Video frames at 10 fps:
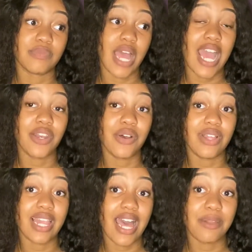I know
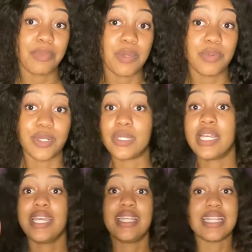a lot of people,
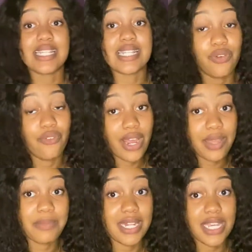this is a
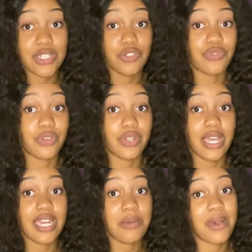recommendation for
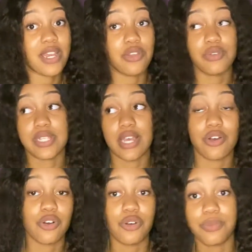anybody who's at
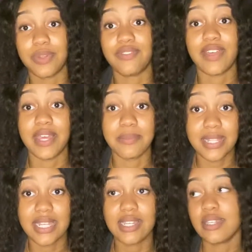home with
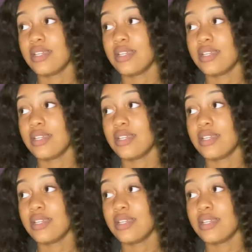family,